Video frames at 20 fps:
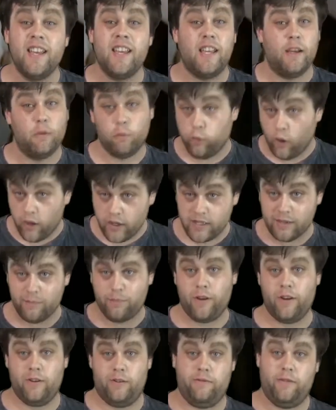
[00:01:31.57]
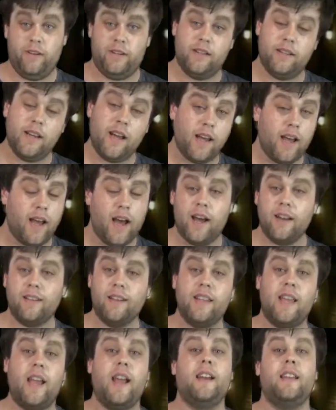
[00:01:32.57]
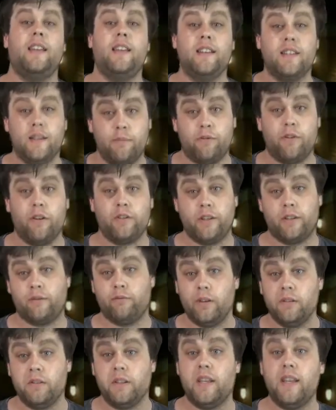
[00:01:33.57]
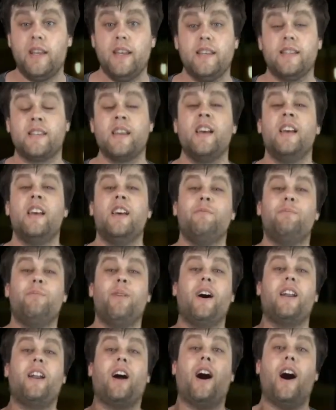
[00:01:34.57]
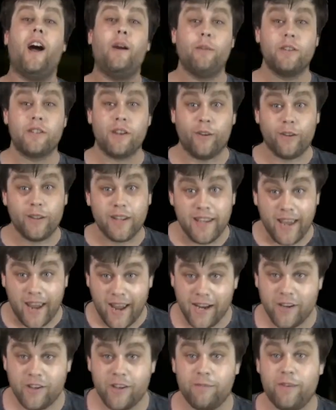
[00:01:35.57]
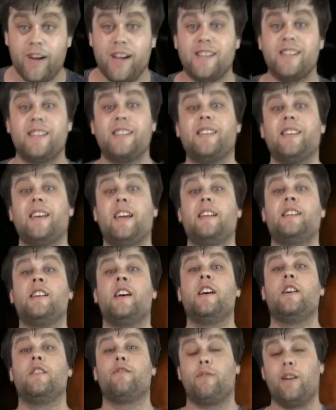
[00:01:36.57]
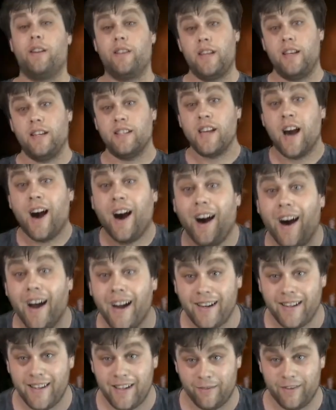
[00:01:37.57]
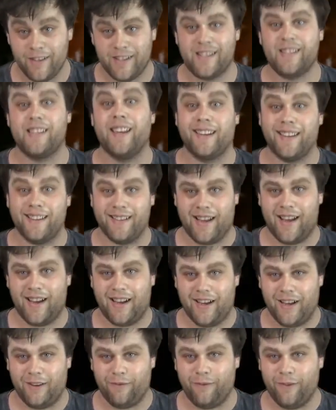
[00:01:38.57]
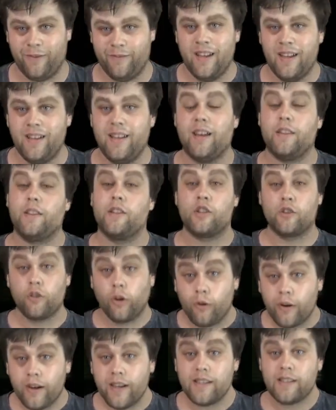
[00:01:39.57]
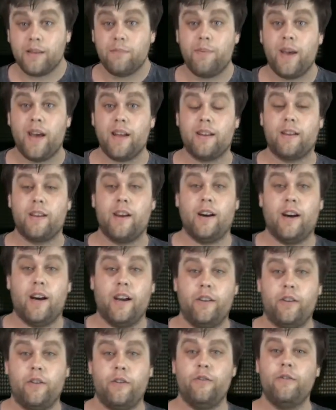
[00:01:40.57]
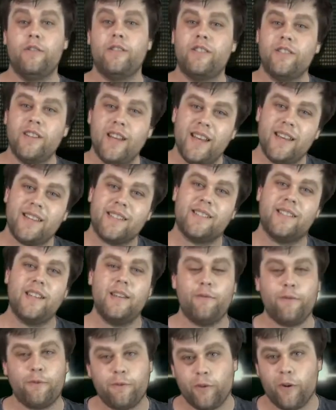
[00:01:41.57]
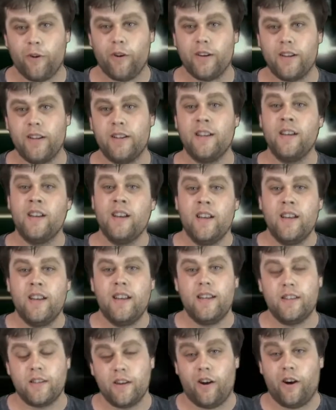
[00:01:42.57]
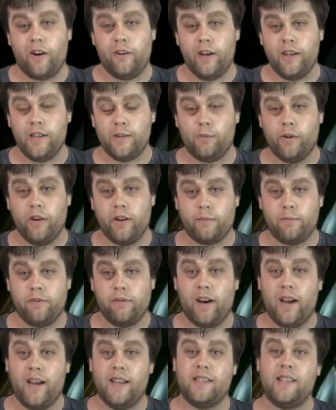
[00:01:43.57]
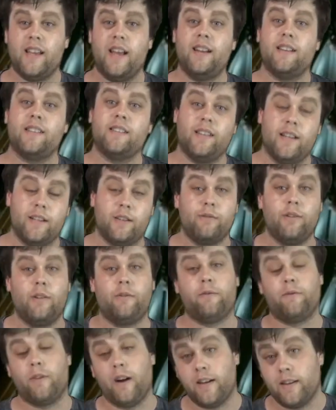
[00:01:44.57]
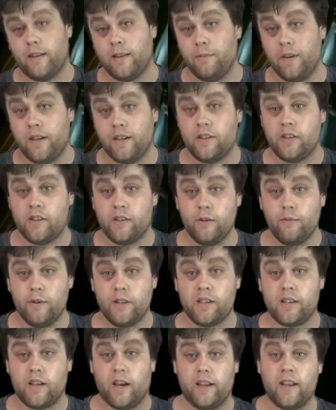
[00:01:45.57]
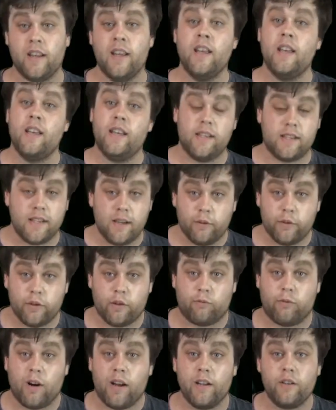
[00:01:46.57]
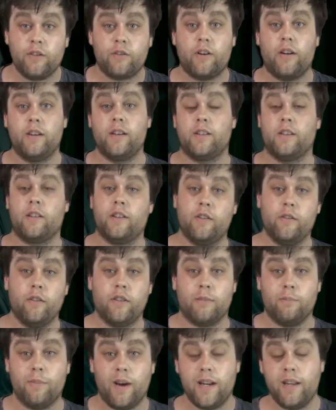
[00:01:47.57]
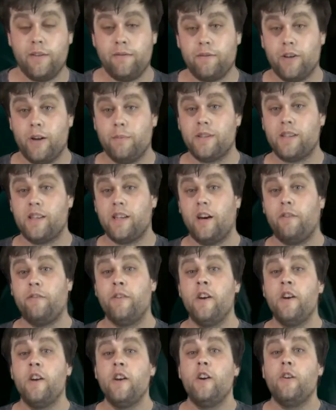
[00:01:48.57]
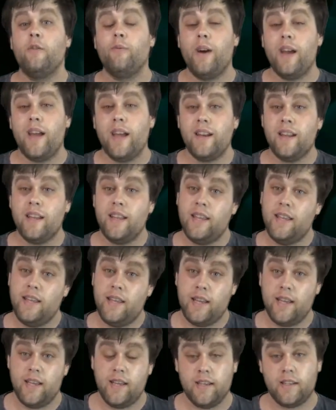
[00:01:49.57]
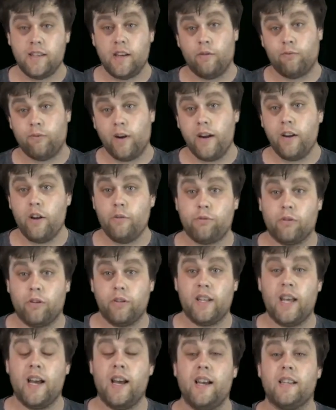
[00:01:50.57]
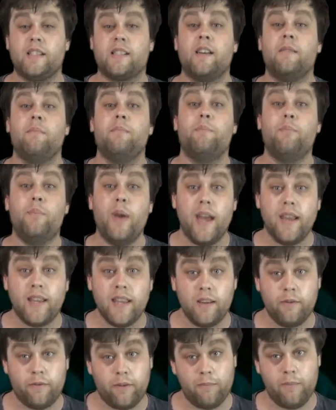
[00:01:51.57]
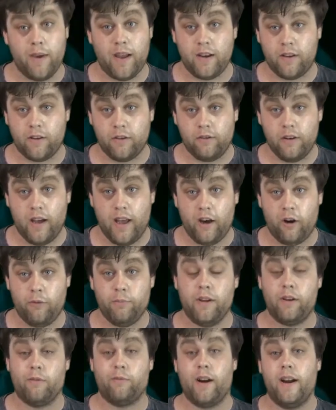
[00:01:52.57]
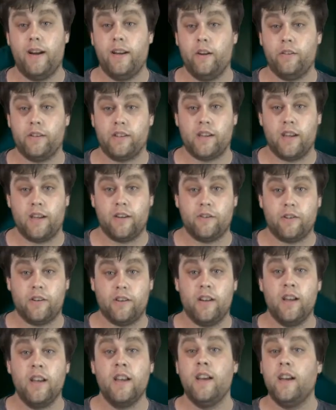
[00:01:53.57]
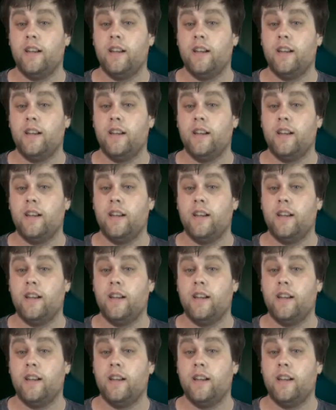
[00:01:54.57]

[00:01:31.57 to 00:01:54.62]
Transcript: It wasn't perfect, it hardly any indie project really is, but I was on the edge of my seat throughout the entirety of its second half. Now, the story is about a guy who's just defrauded his workplace and has led to a friend committing suicide. He's now on the run, trying to secure the money for himself, when he hears a radio broadcast begging for medical help at a radio station.